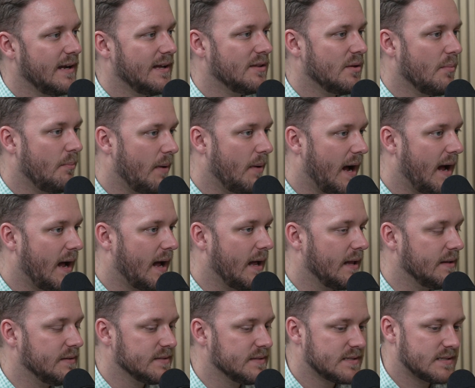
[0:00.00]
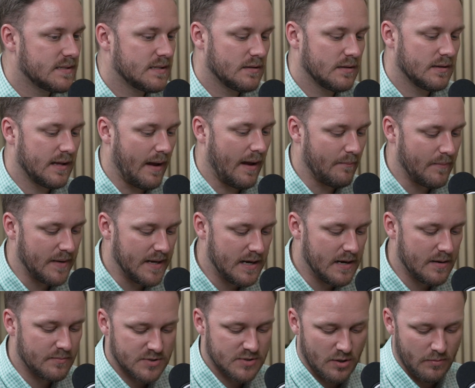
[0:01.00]
In the bonds, that
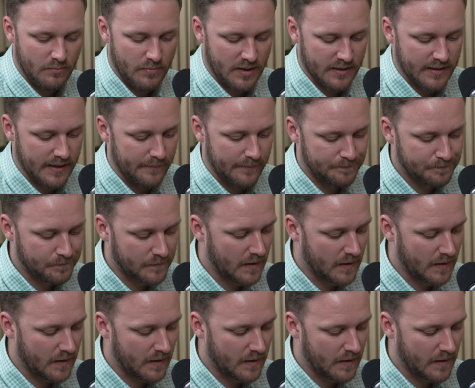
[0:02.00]
medium-term bucket,